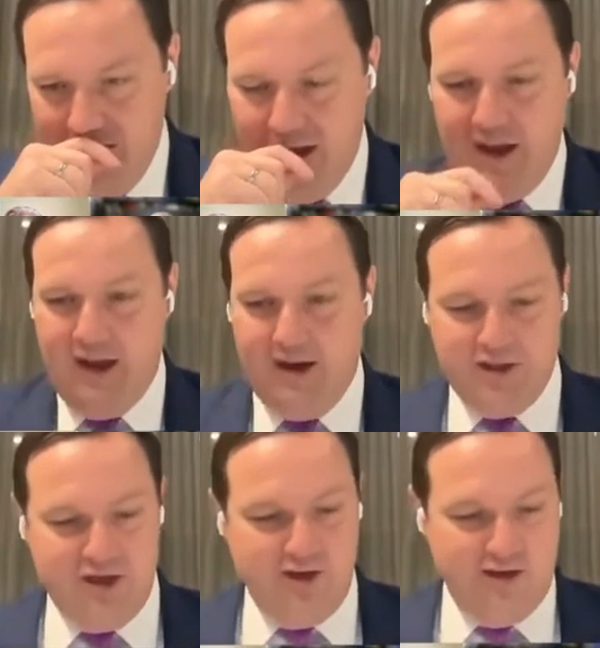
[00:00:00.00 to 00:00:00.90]

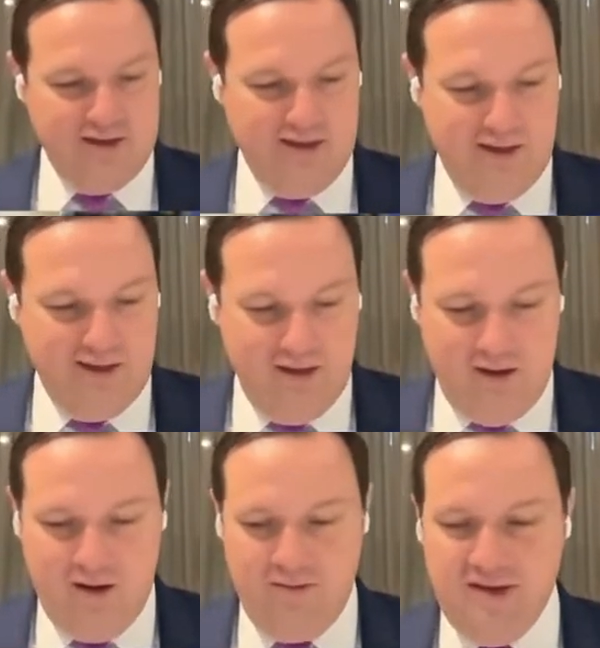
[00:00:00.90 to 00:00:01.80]
energy costs, and
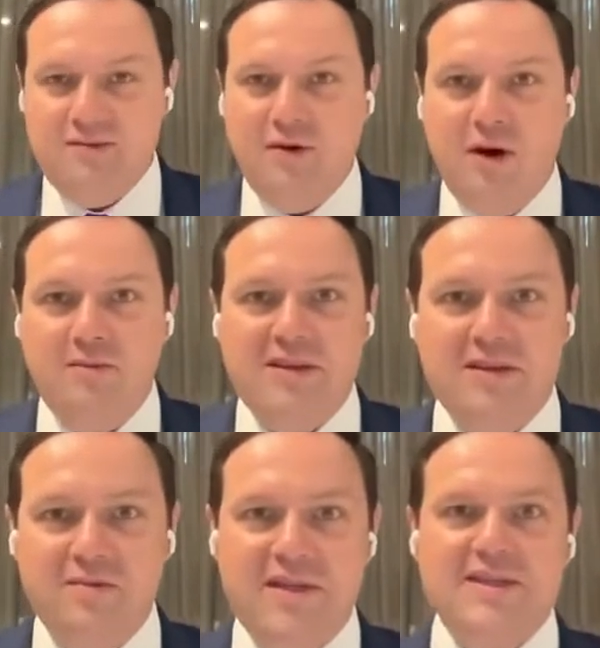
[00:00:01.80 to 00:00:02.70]
for
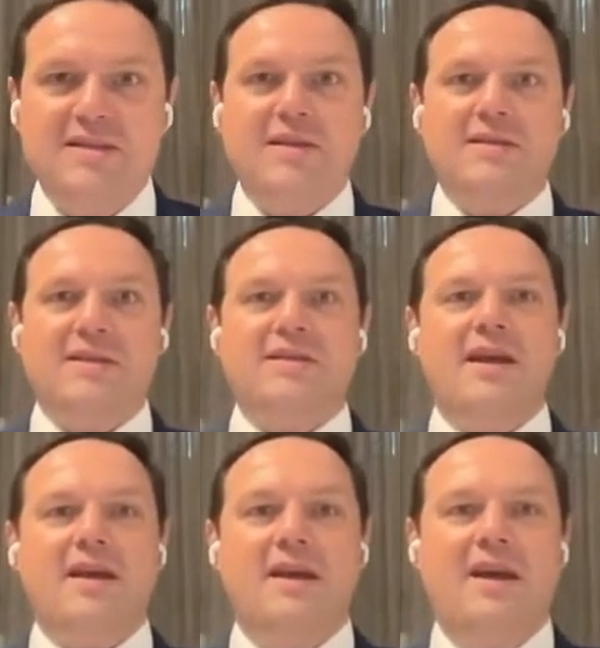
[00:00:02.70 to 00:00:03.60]
obvious reasons, this is
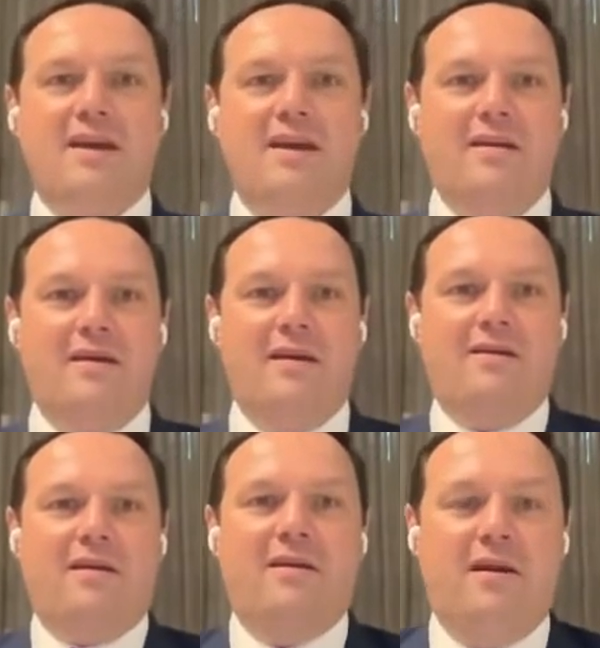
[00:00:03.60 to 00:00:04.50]

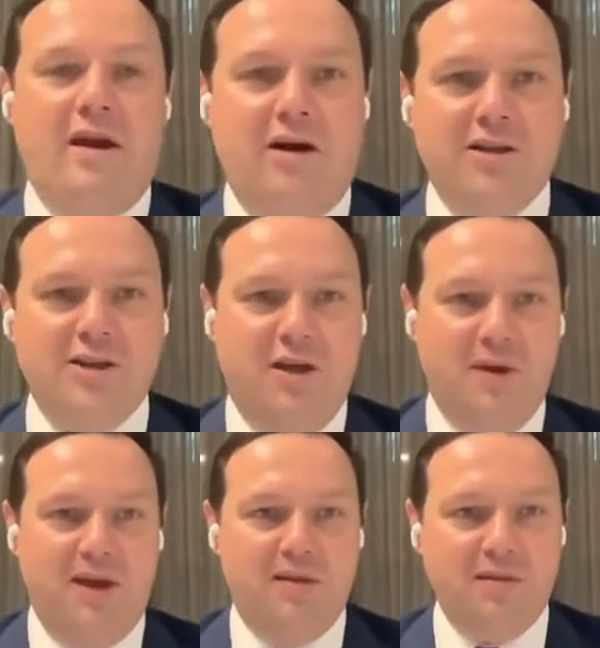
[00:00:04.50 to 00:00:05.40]
a hot
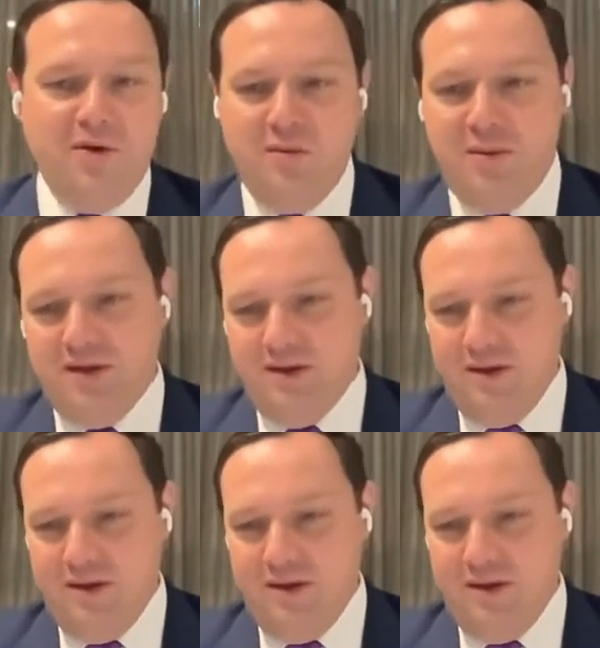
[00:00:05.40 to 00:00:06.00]
topic at the moment.